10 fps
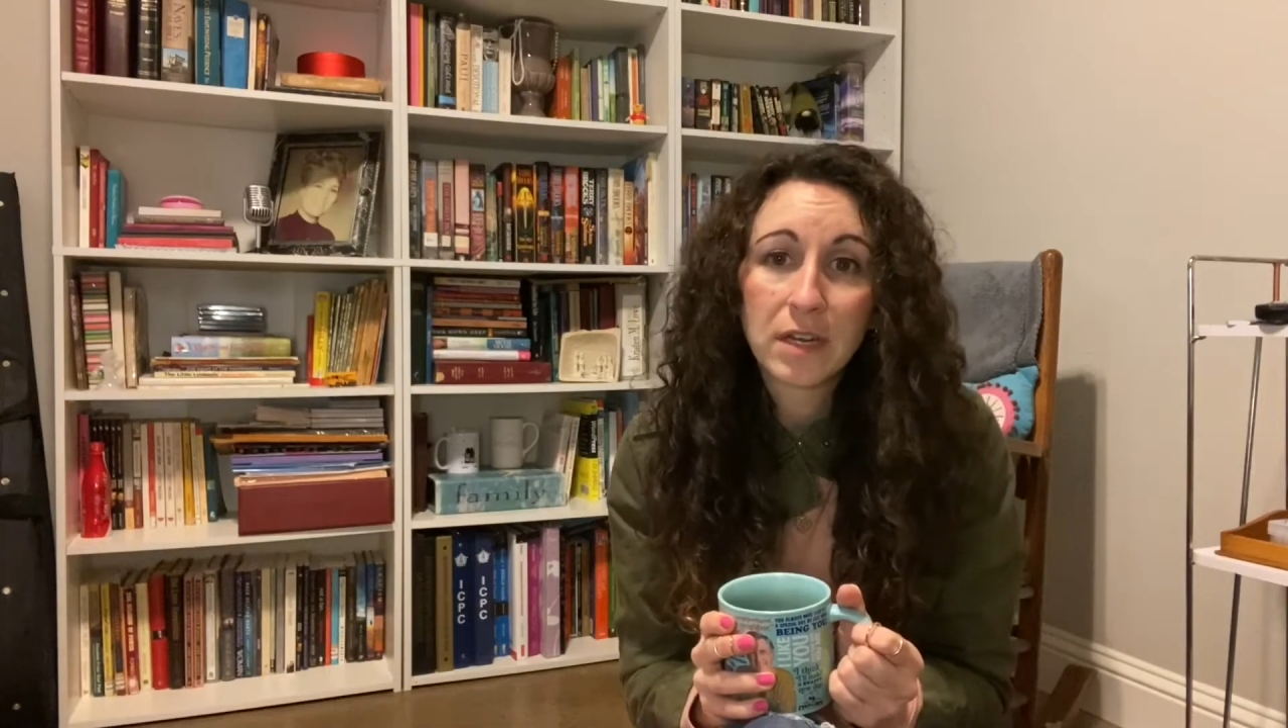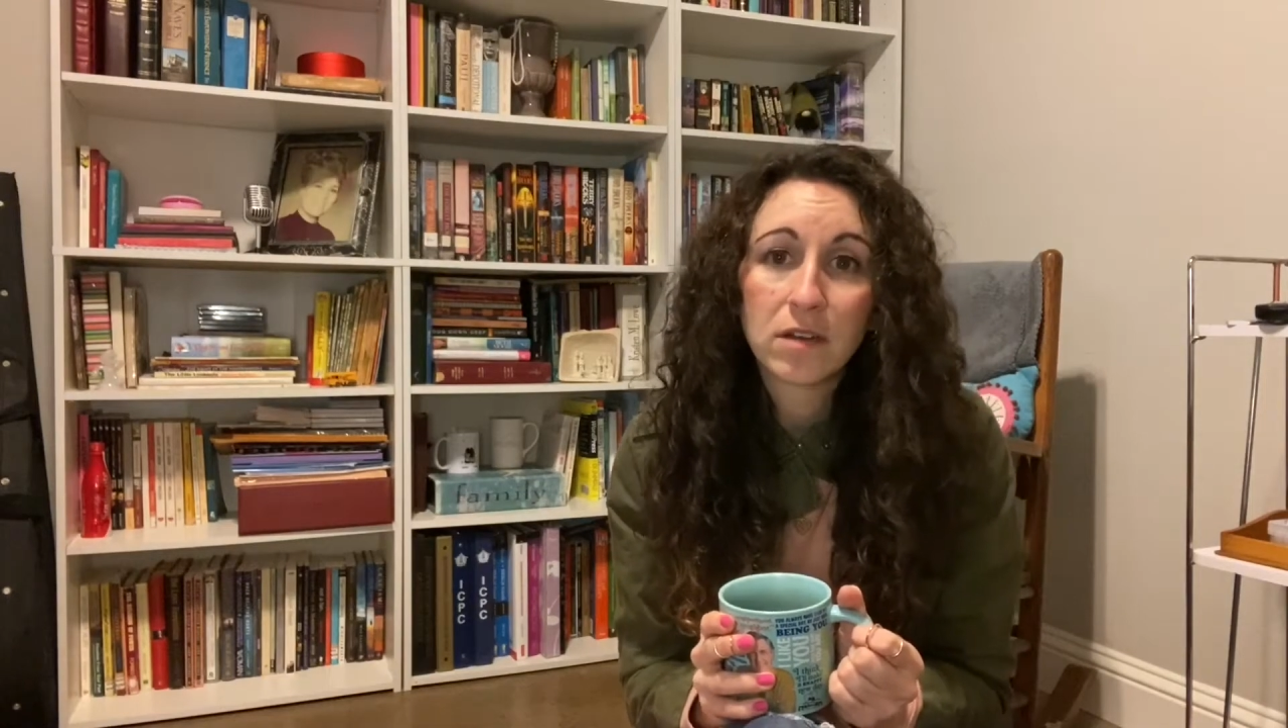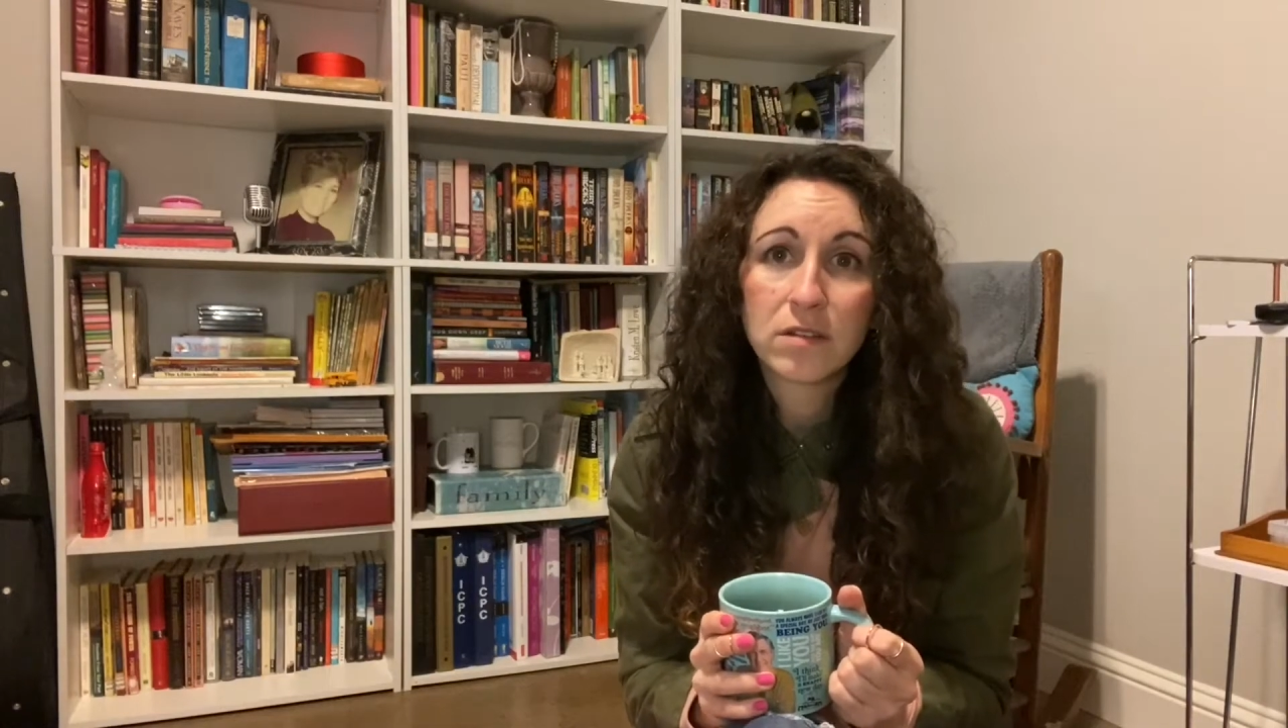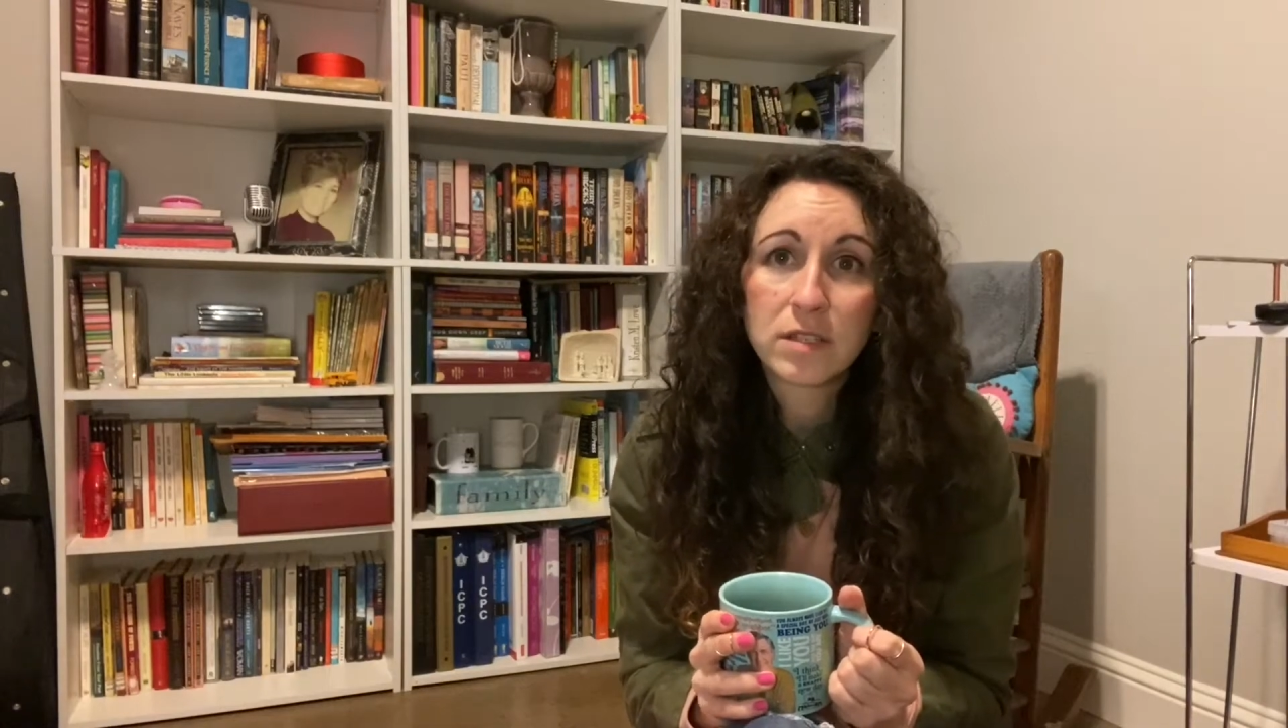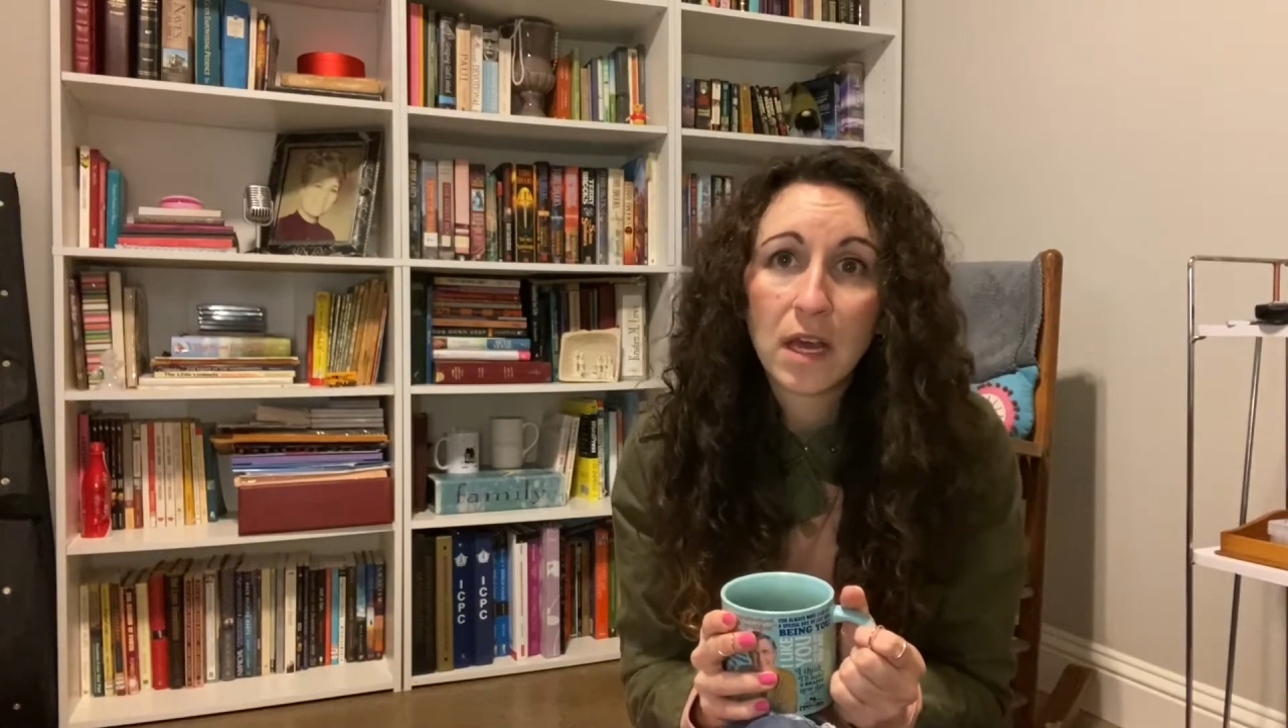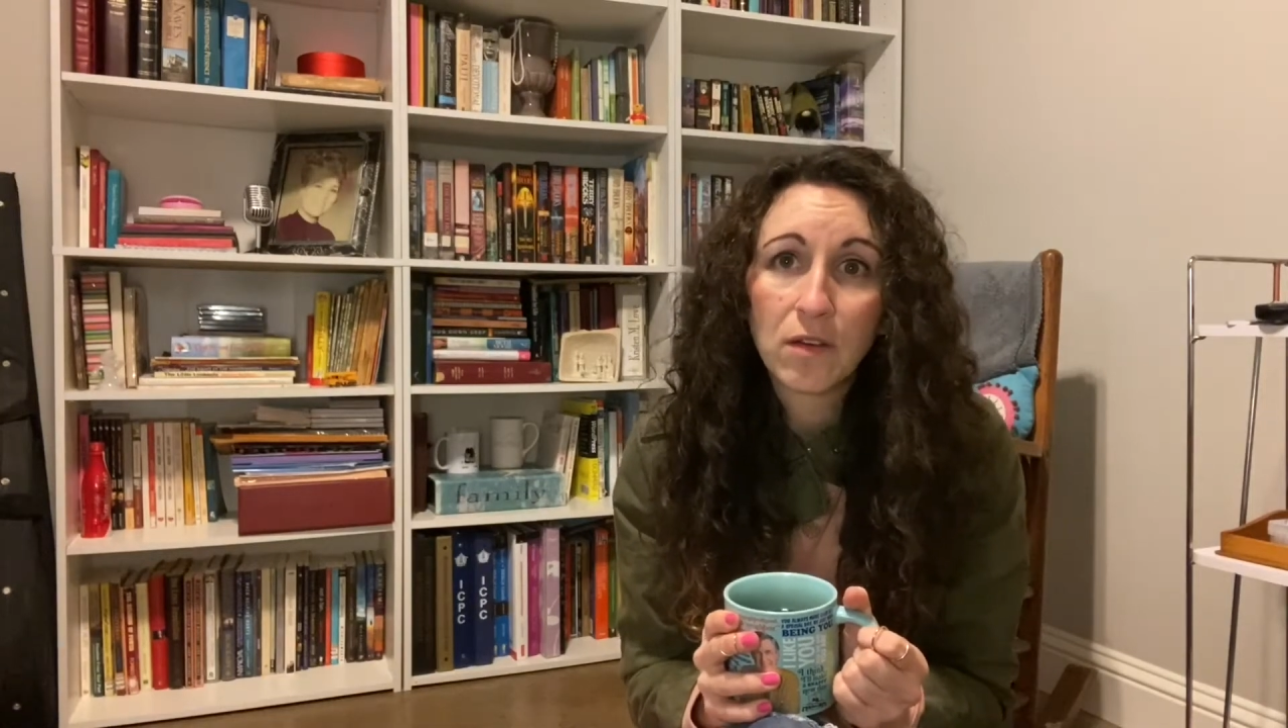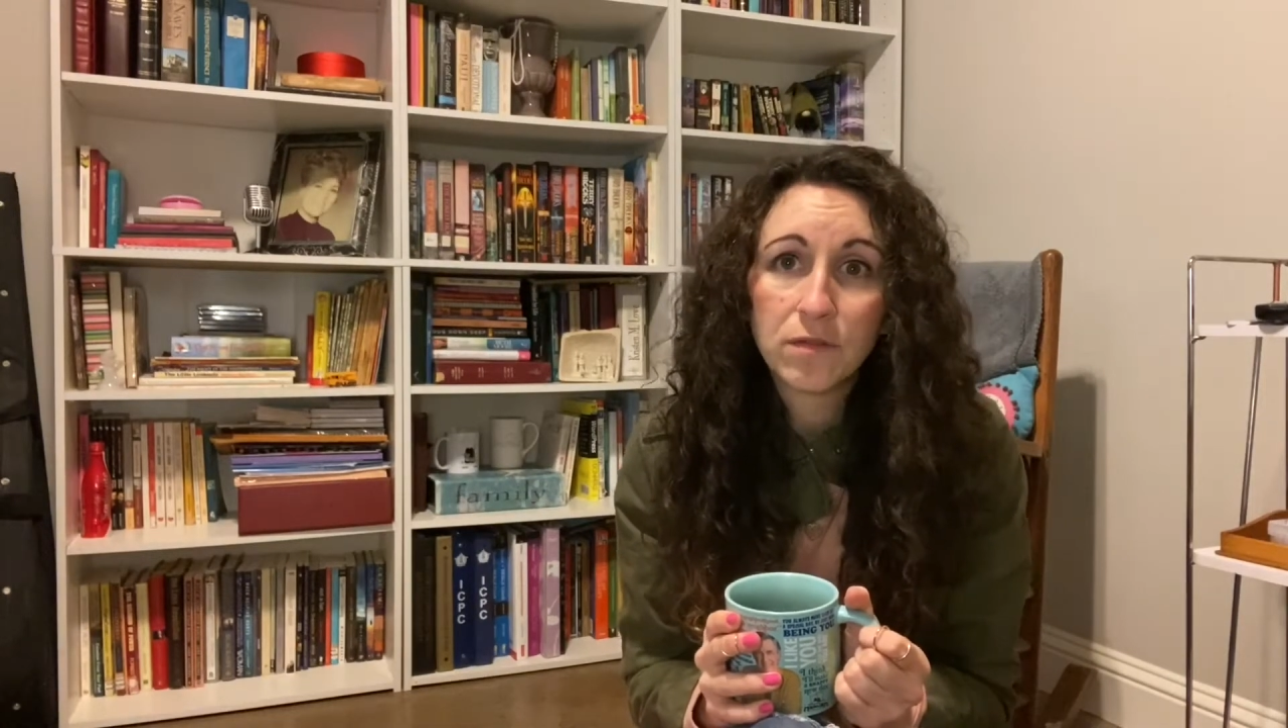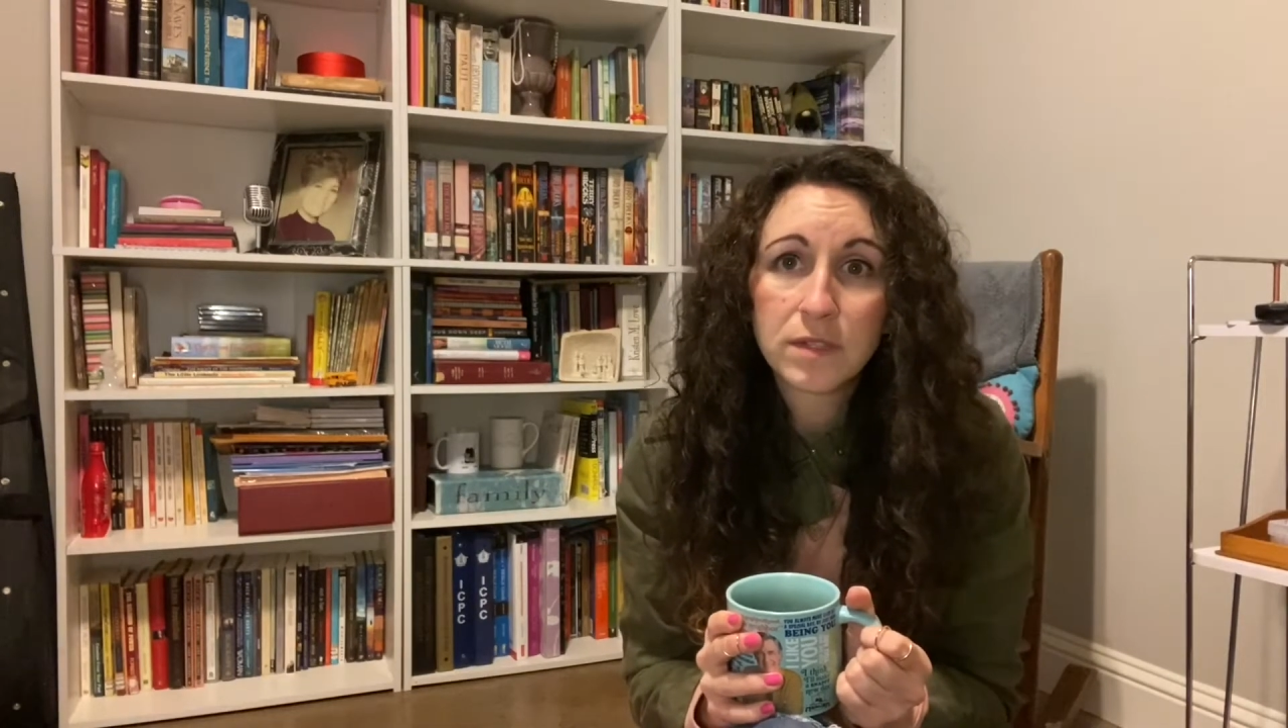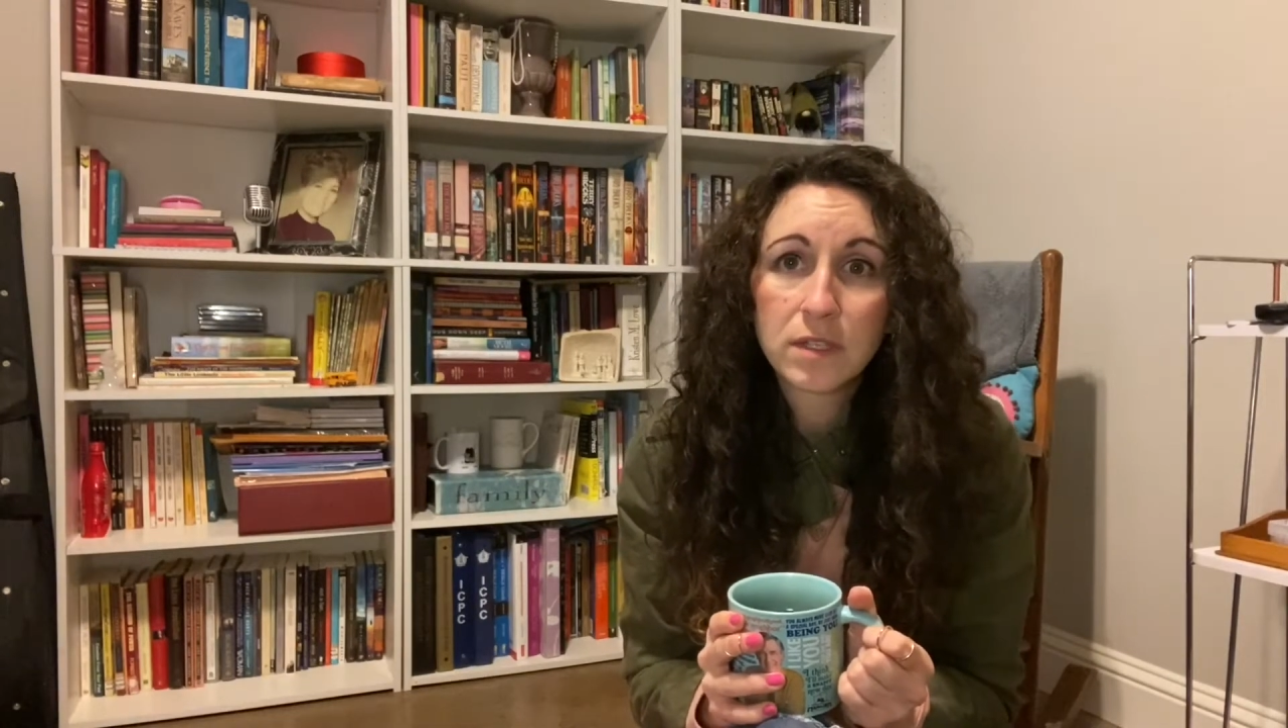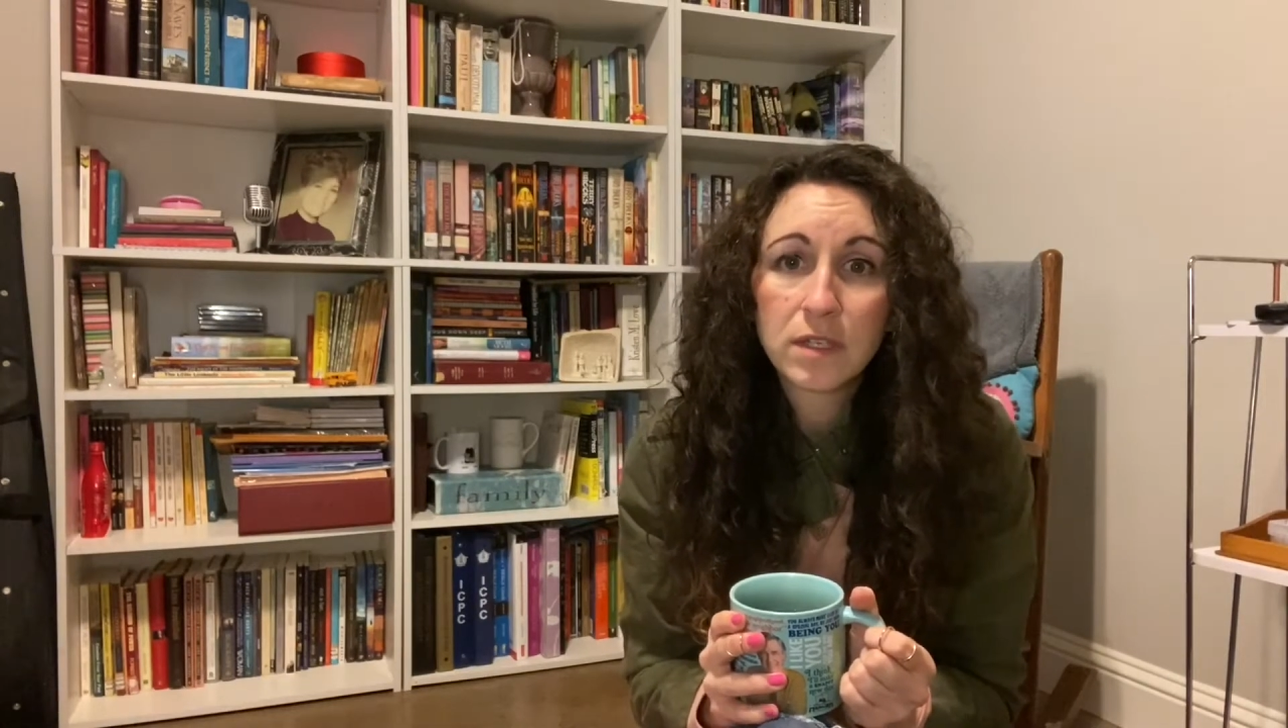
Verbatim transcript: ourselves.